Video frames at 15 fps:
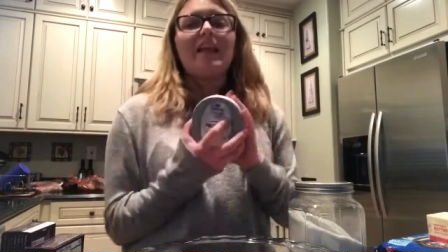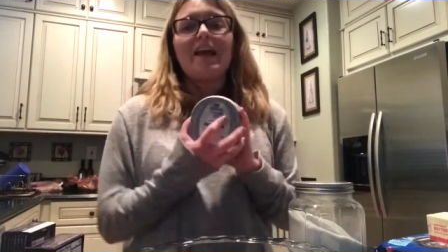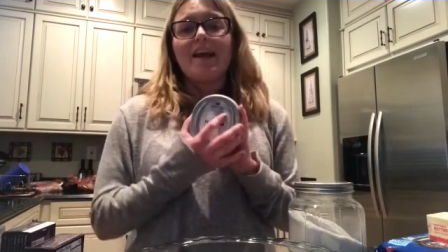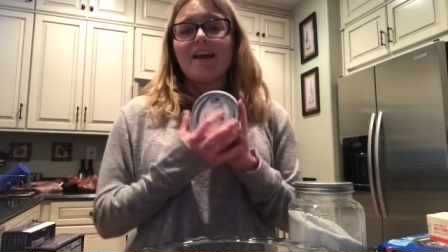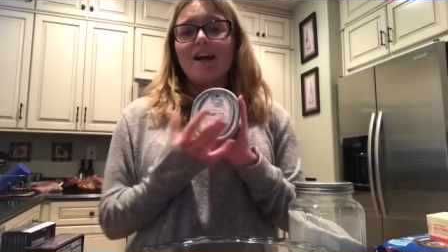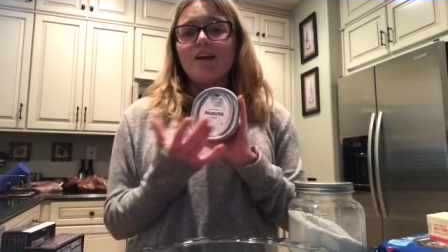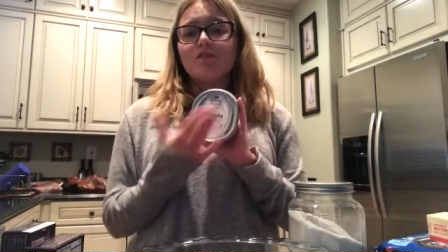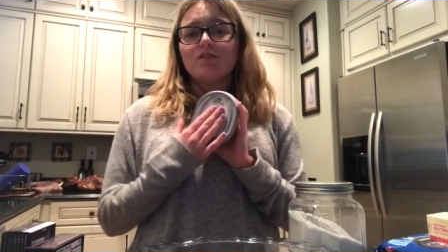
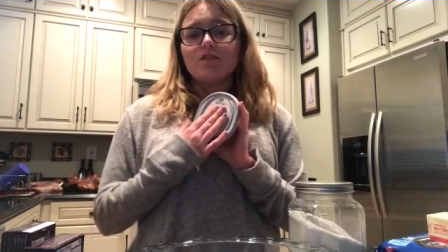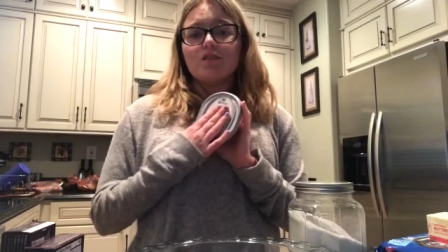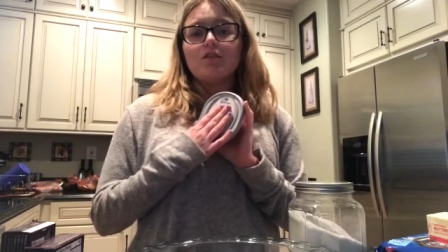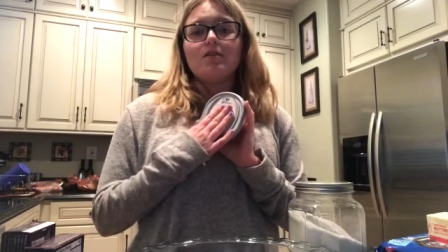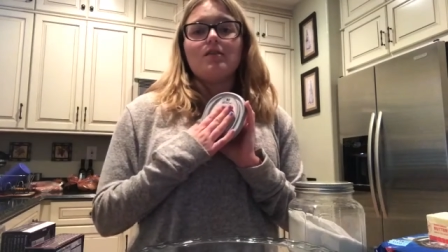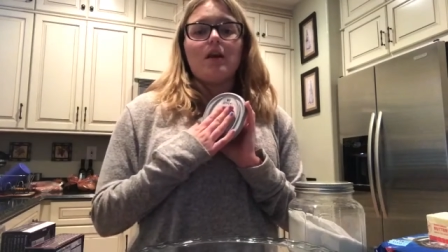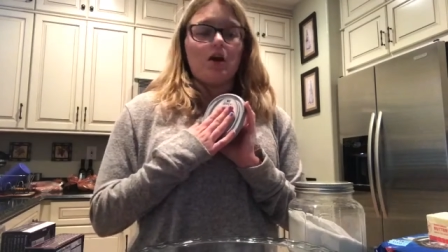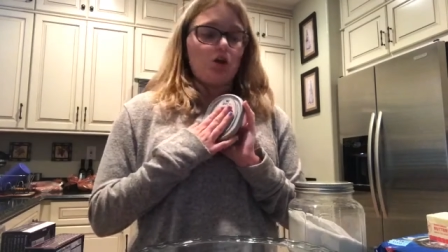8
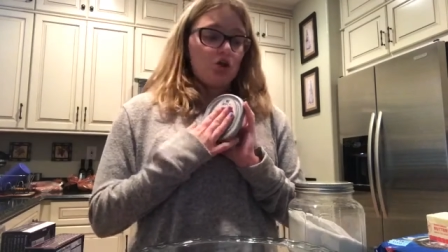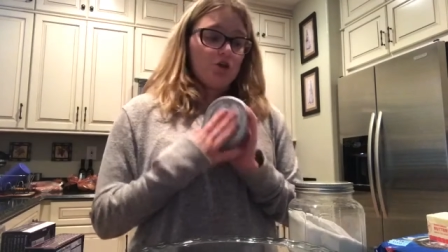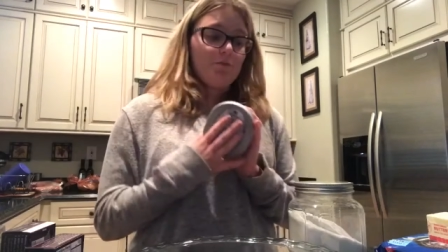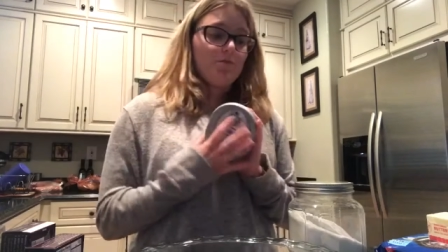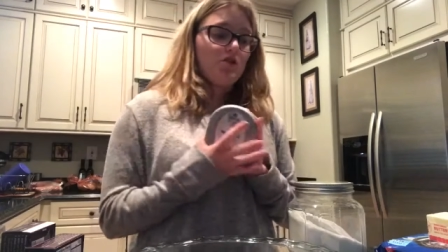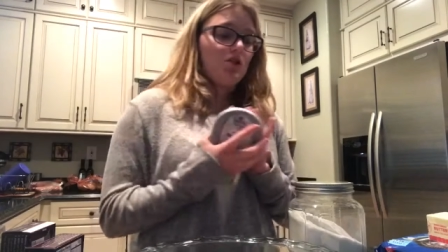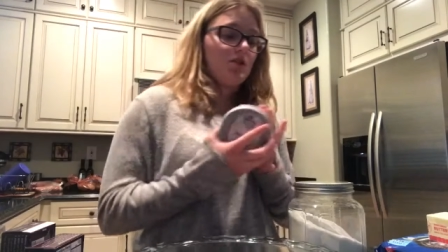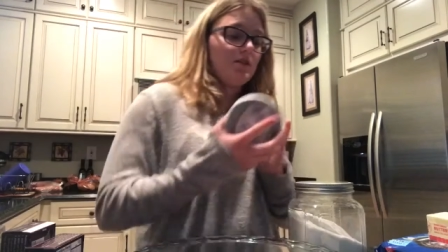ounces
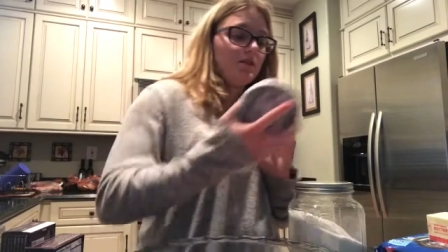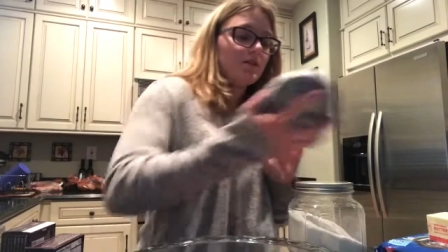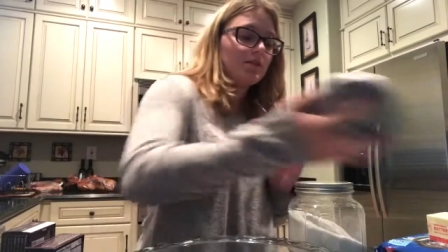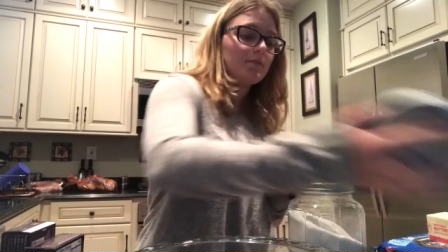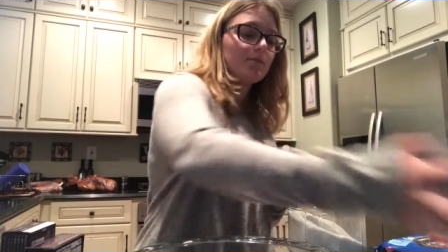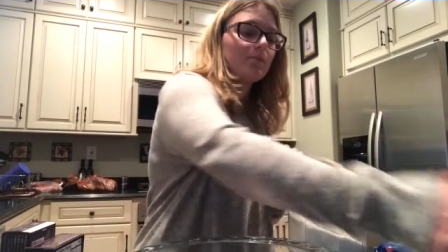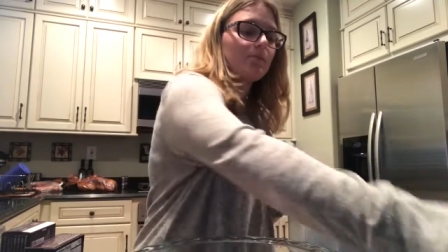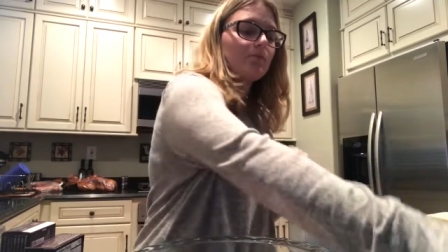cream cheese,